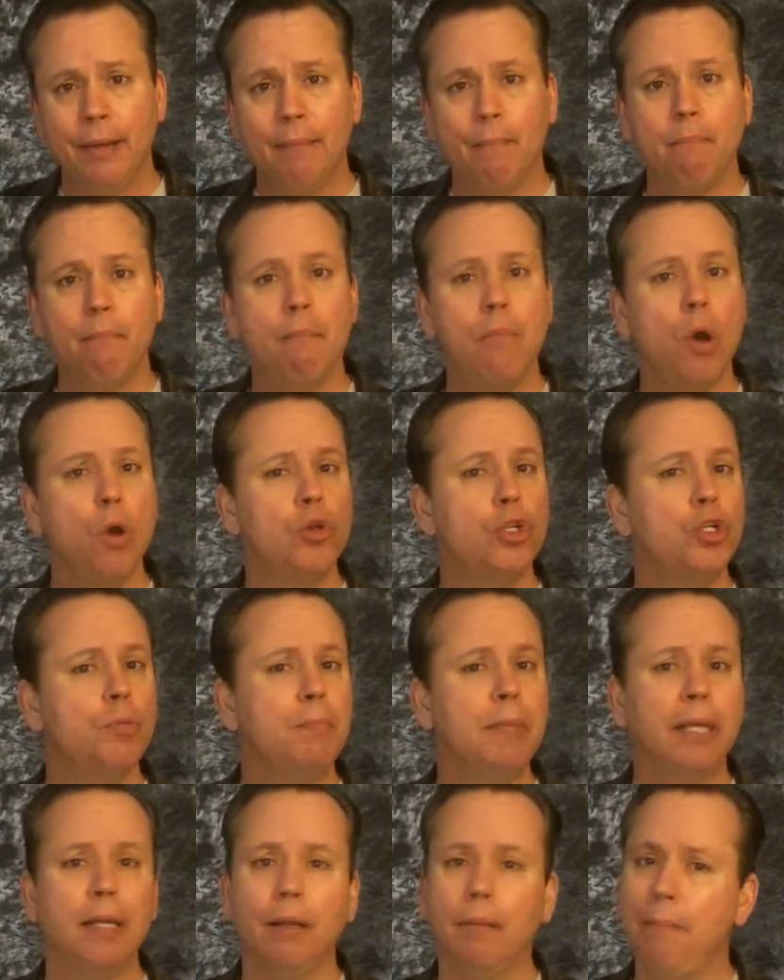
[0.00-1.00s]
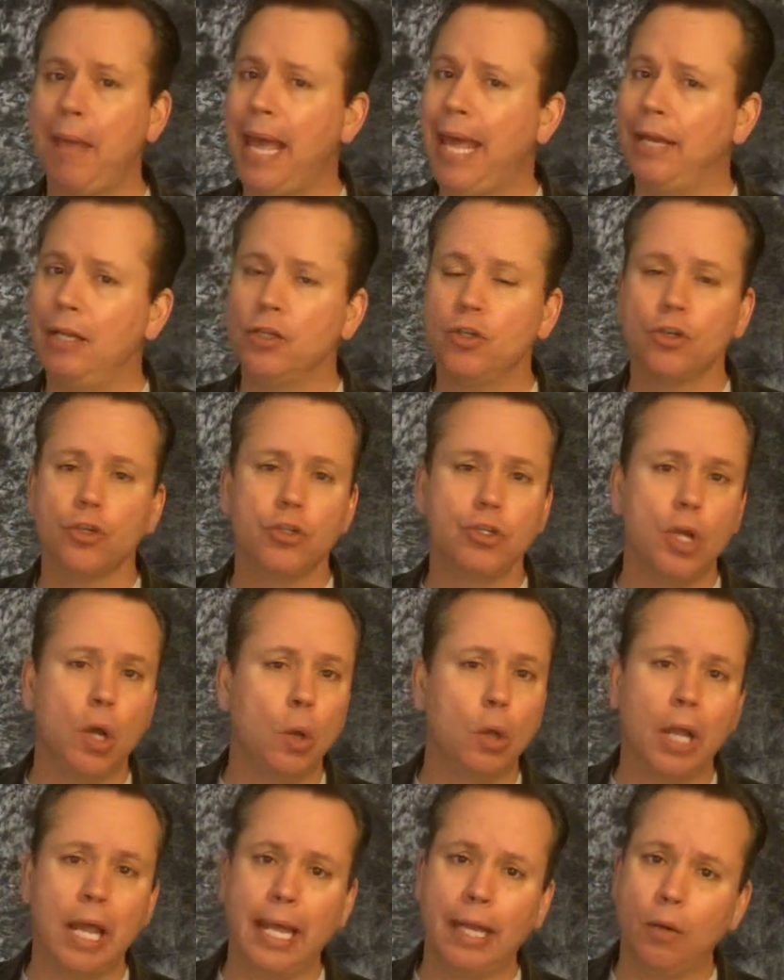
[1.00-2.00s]
most middle managers
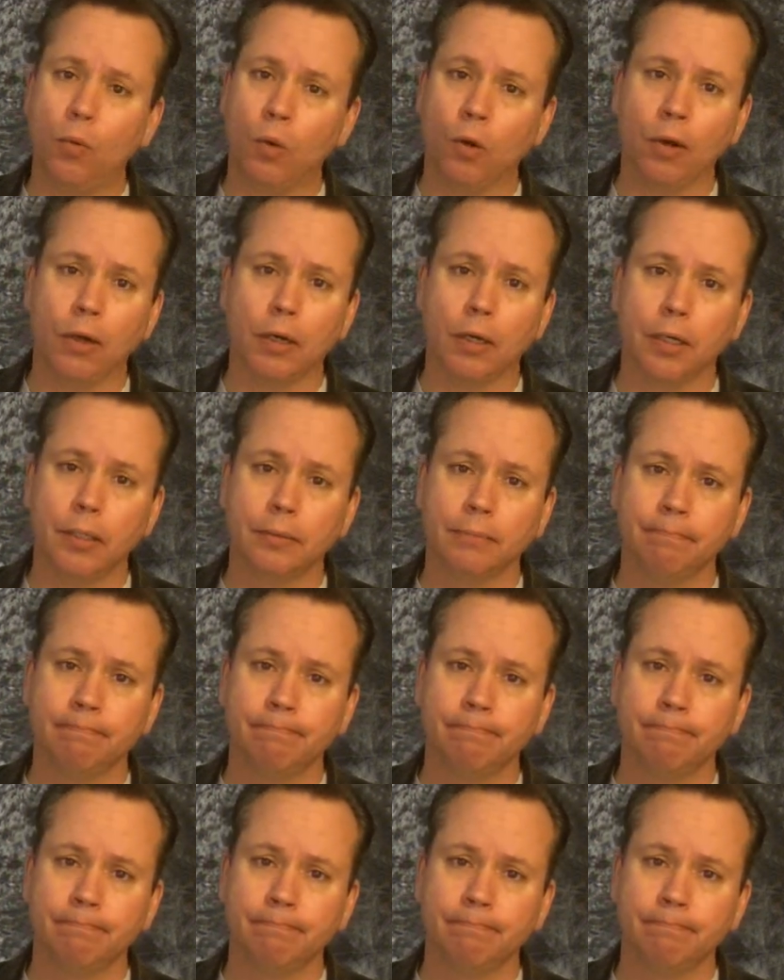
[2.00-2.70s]
don't like work.